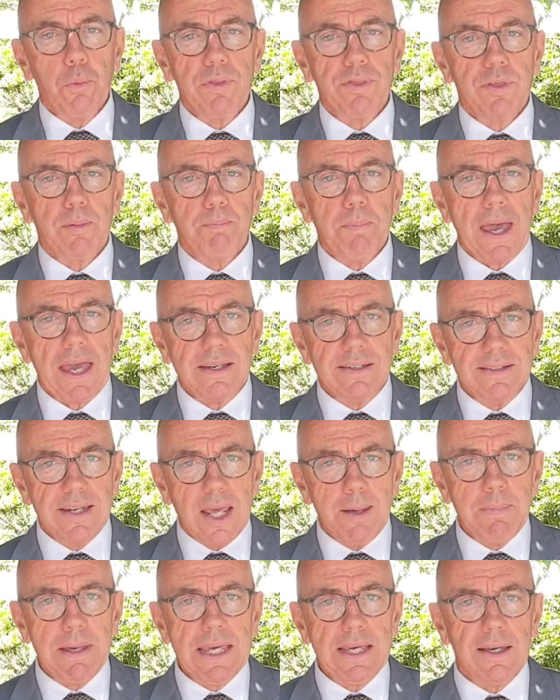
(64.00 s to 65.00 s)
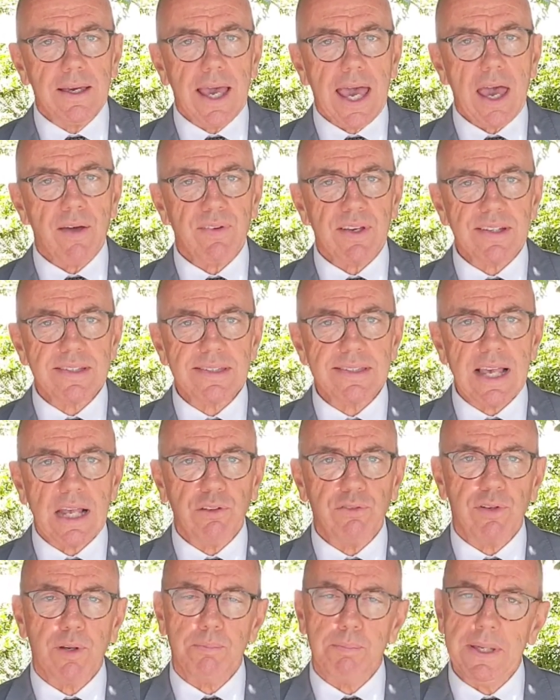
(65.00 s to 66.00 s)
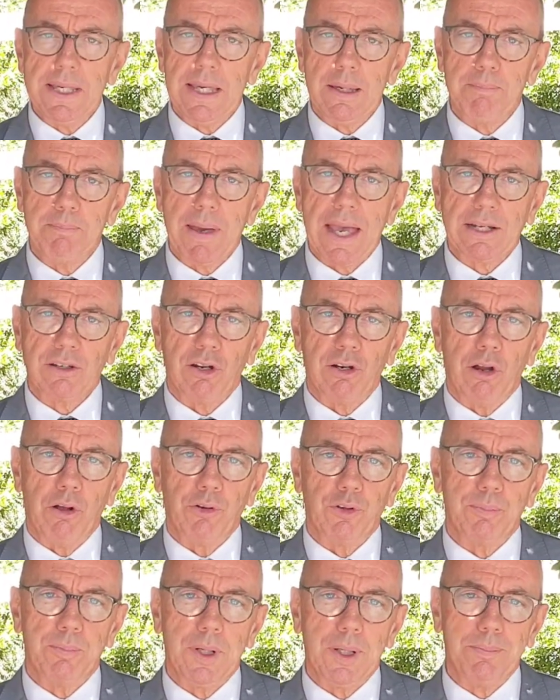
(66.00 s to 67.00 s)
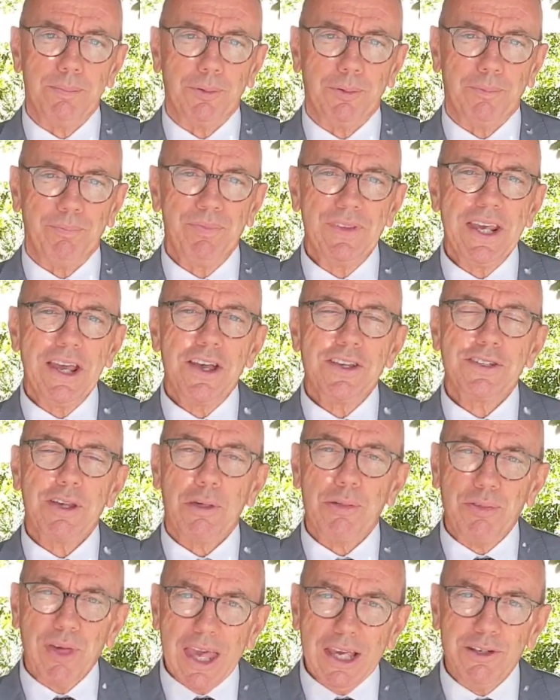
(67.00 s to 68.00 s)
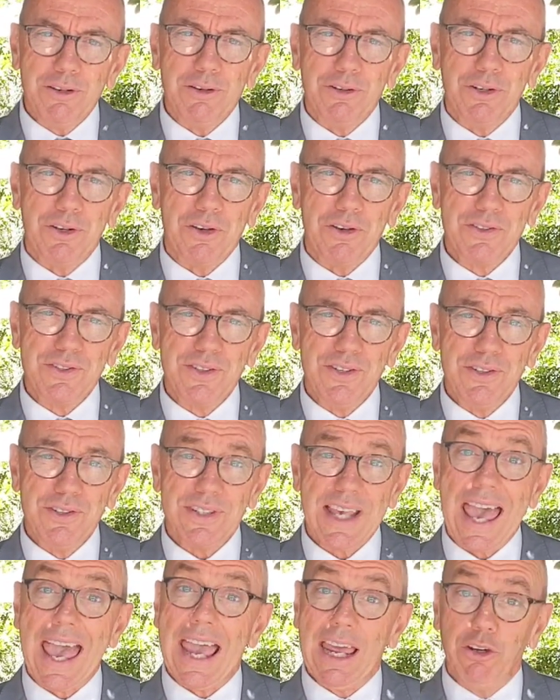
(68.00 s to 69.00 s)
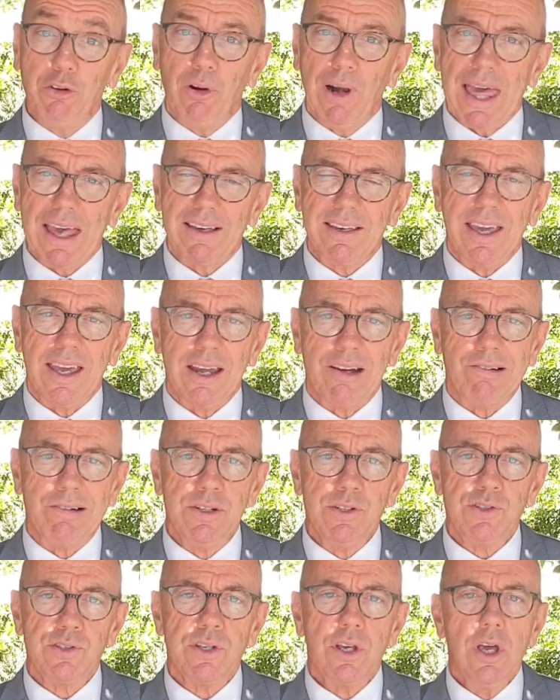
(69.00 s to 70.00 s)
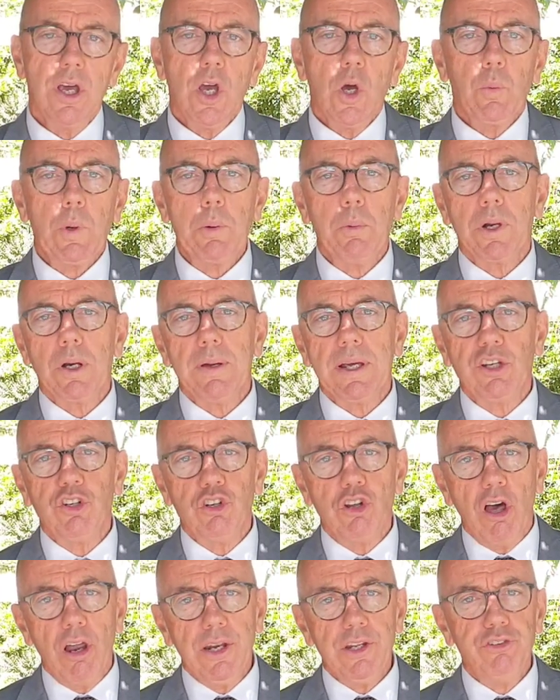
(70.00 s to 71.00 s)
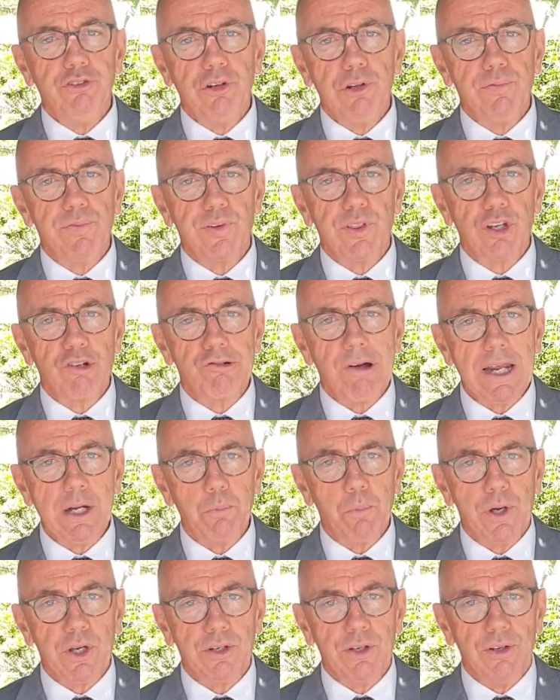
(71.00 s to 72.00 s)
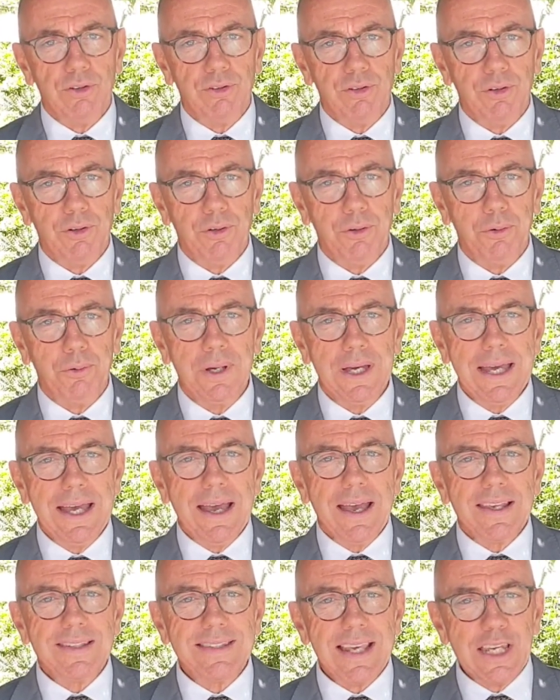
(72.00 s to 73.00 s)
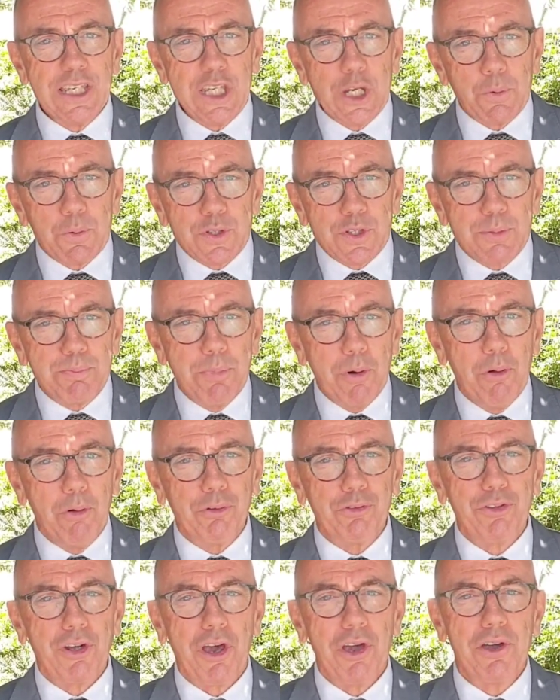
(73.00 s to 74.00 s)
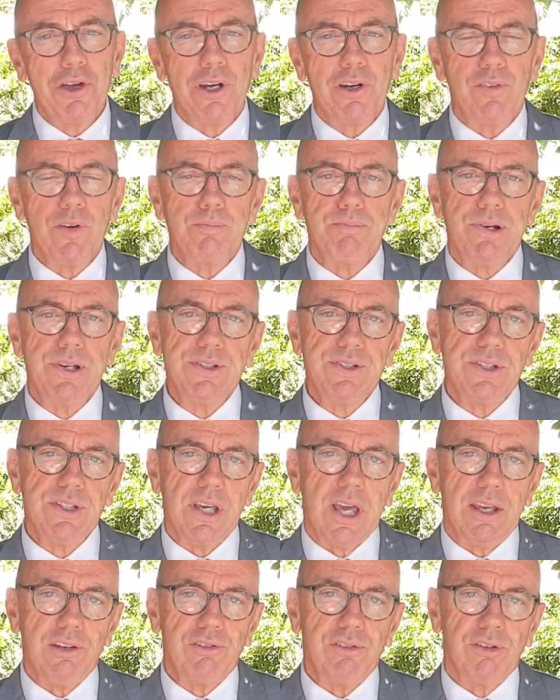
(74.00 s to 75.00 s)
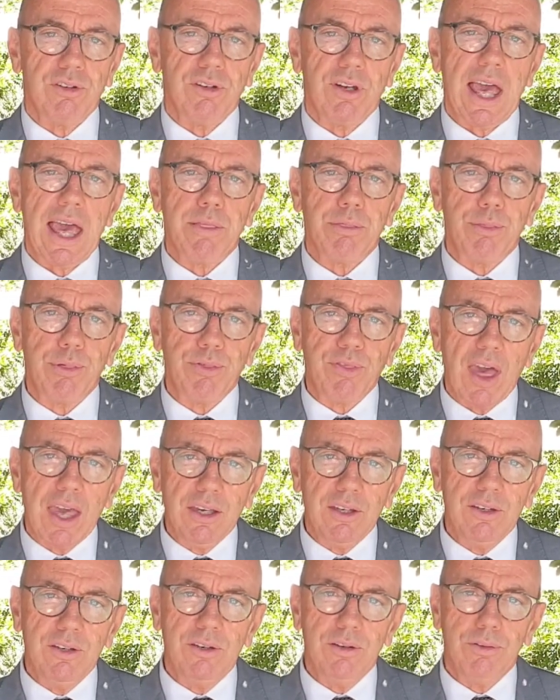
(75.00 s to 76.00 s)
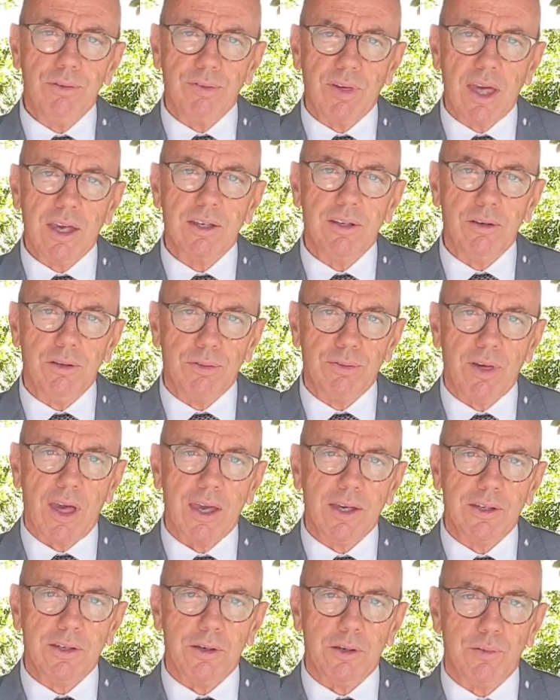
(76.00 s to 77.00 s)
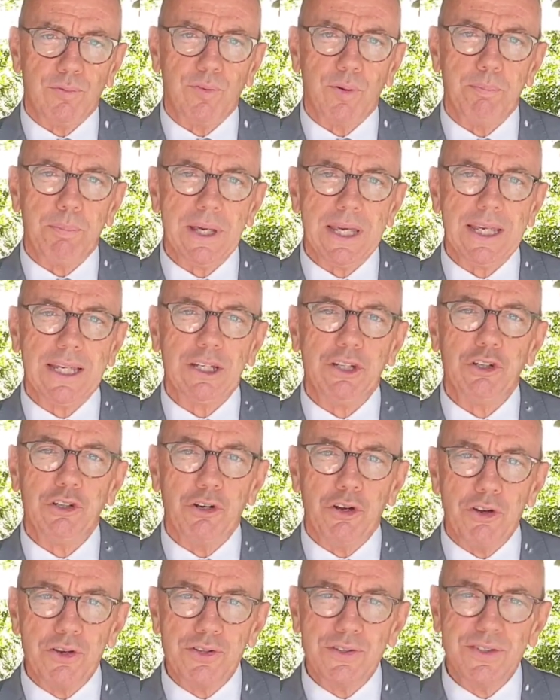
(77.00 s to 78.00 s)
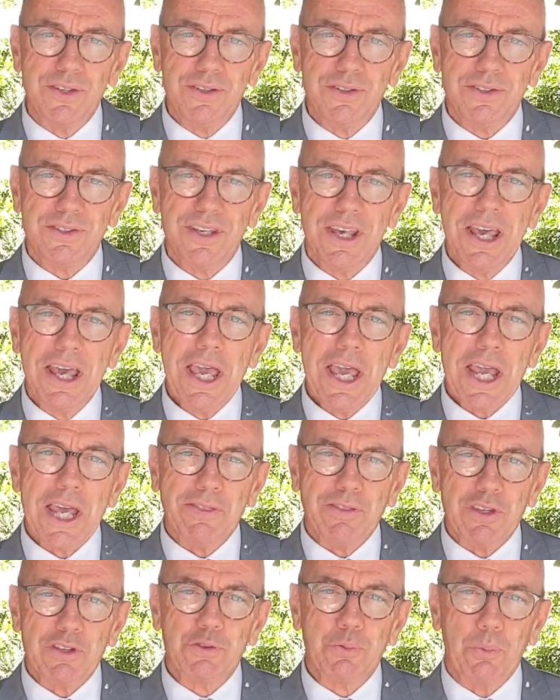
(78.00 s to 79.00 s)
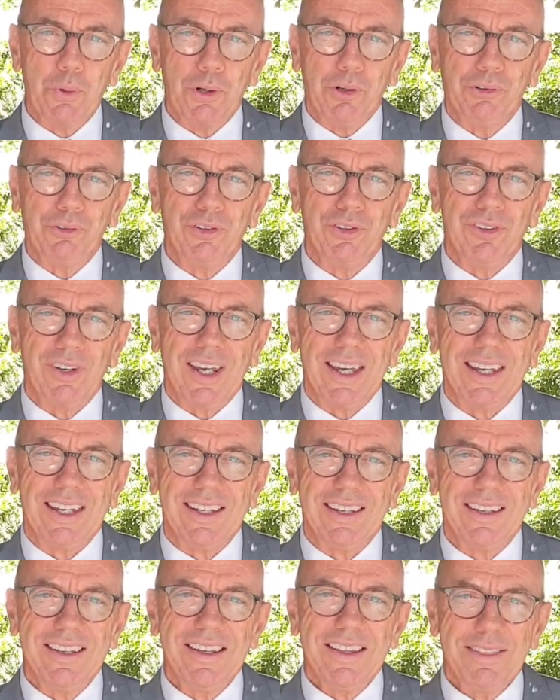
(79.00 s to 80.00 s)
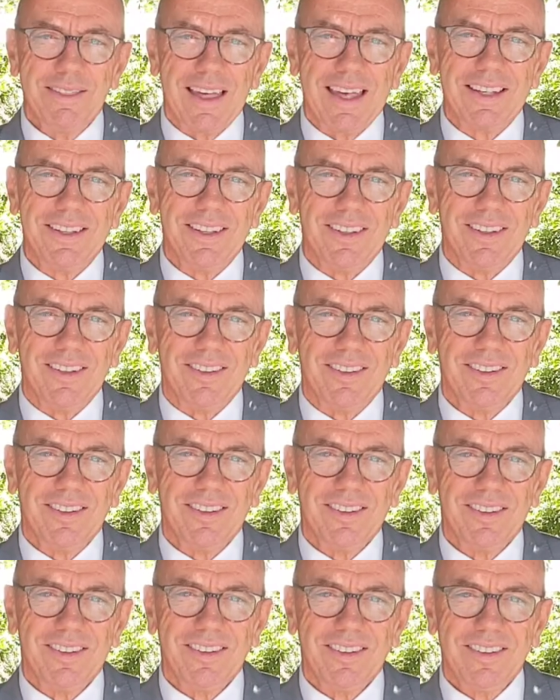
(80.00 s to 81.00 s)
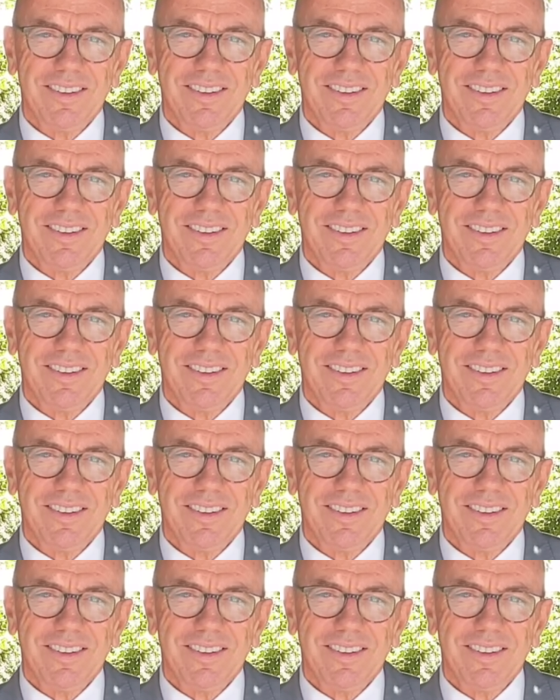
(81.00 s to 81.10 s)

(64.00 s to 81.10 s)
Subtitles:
with the pandemic having such a big impact on older people. So thank you, nurses, and all our carers. We want to acknowledge you for the great work you do, send you a small token of appreciation, and thank you for being nurses in this world today. Thank you.